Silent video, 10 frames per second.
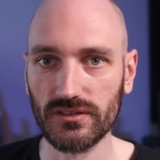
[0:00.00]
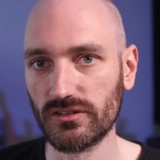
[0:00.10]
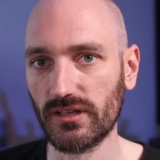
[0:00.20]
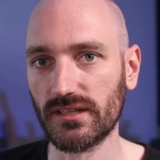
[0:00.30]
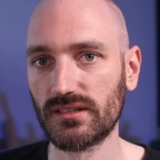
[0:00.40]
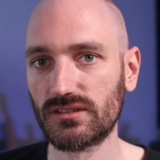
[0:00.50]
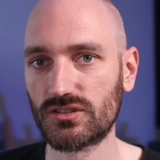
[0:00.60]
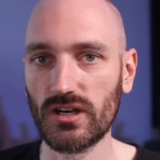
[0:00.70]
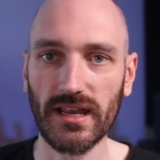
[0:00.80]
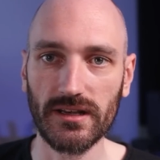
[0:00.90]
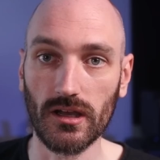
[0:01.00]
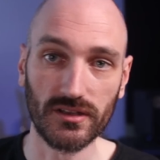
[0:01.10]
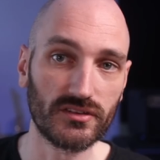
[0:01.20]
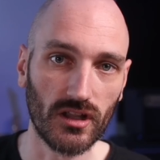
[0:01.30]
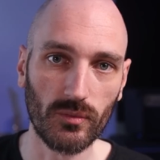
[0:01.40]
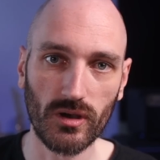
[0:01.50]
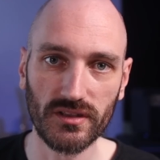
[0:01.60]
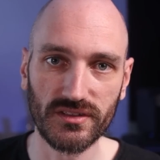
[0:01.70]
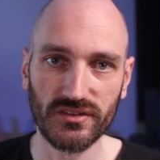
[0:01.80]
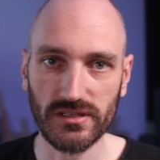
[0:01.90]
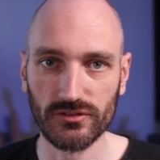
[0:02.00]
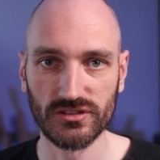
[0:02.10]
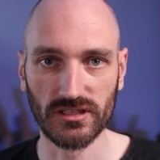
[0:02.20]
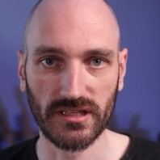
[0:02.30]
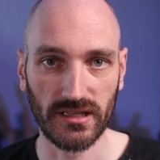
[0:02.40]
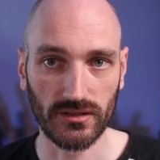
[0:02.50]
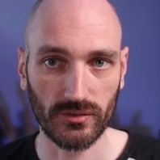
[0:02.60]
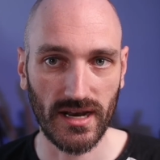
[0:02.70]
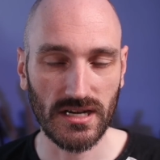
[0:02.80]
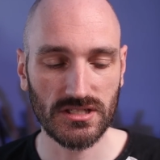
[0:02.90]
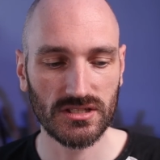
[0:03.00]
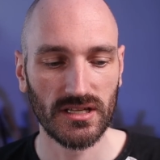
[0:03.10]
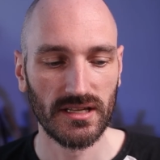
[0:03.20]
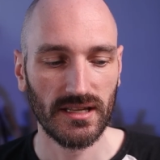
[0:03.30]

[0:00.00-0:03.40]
is to like try and uninstall the mods and see if you're still getting the crash.